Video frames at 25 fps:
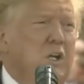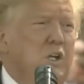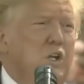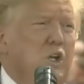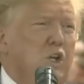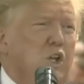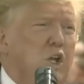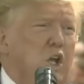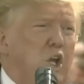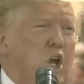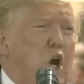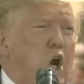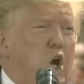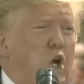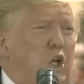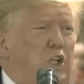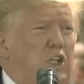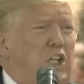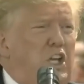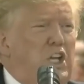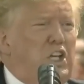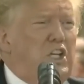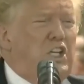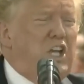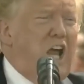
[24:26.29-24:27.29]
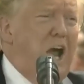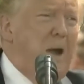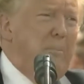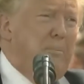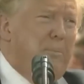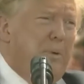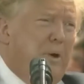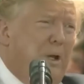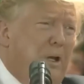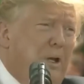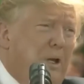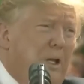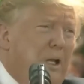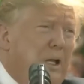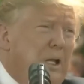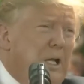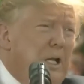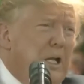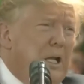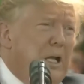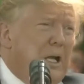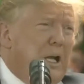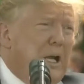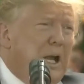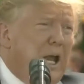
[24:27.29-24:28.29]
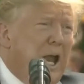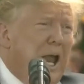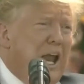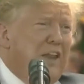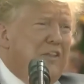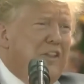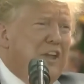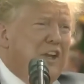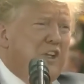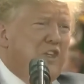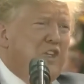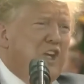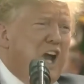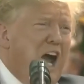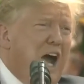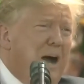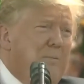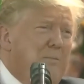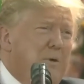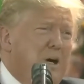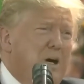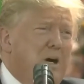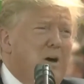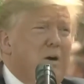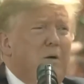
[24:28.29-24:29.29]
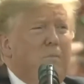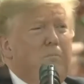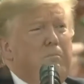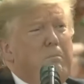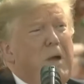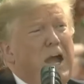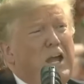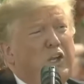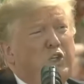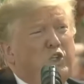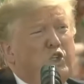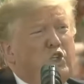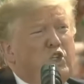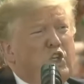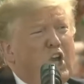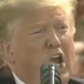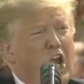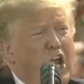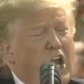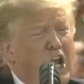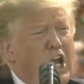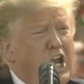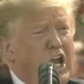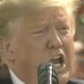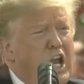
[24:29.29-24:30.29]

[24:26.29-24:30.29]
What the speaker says: to the Golden Temple and the Jama Masjid.